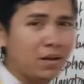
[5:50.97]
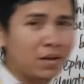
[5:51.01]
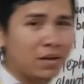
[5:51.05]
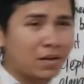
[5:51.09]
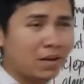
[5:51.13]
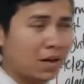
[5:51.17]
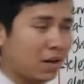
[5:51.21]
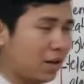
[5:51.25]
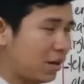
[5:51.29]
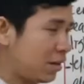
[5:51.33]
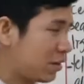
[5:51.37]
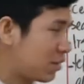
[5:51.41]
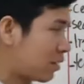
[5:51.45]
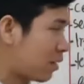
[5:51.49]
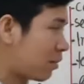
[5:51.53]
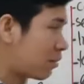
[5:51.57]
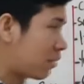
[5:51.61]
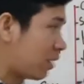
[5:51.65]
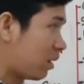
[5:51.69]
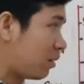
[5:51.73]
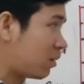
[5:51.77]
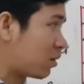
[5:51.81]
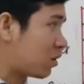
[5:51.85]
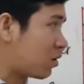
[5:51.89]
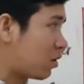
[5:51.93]
That is
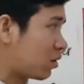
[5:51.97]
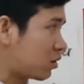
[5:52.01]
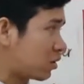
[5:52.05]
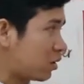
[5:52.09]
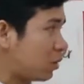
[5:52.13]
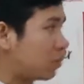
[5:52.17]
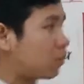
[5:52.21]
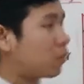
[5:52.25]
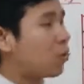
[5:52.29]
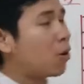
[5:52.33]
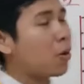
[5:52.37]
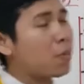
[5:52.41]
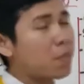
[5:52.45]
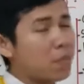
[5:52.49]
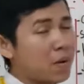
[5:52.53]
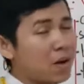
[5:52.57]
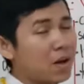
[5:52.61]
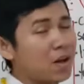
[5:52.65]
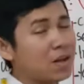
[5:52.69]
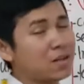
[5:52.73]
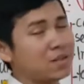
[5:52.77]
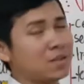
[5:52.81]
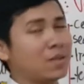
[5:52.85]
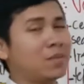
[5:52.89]
sometimes called simple past,